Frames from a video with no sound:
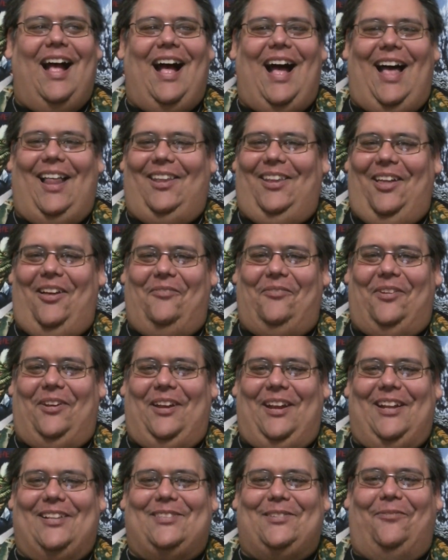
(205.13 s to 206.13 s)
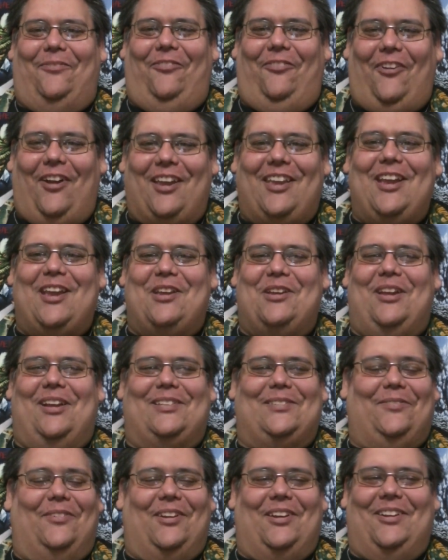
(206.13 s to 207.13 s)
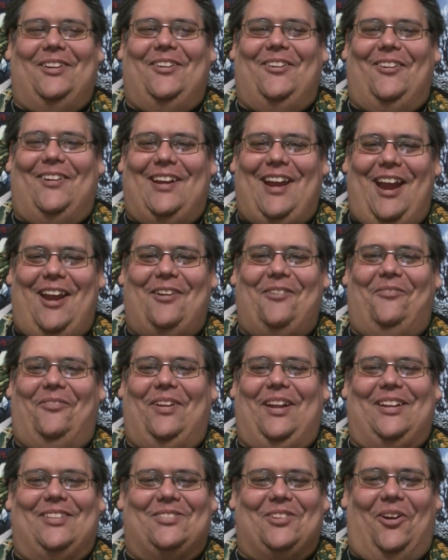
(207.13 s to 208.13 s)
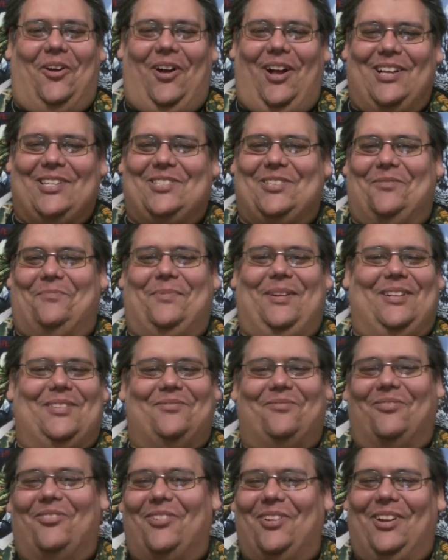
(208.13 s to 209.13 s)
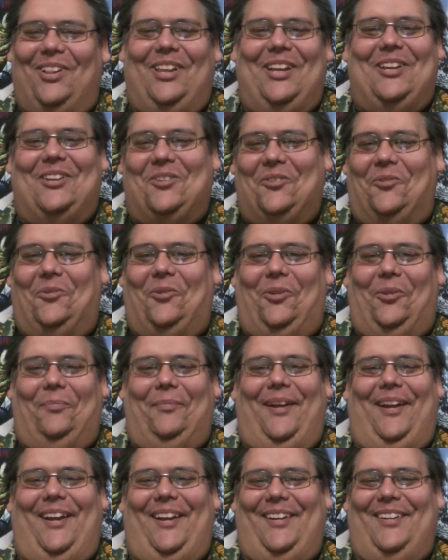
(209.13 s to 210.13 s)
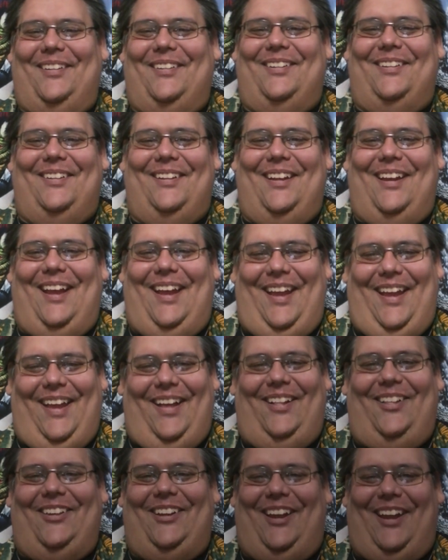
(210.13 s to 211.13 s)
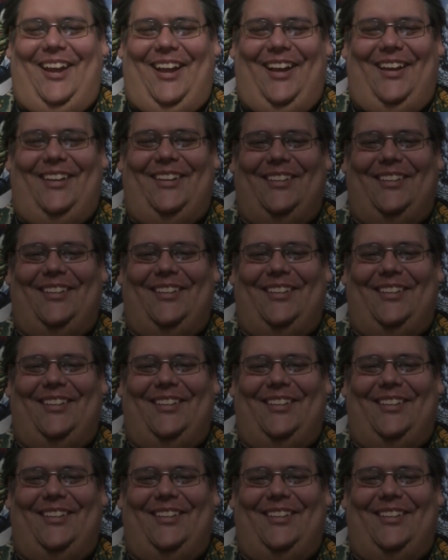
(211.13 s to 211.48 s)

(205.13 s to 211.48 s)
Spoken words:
I love it. It's fucking creative. It's awesome. It's really cool, man. Hell yeah.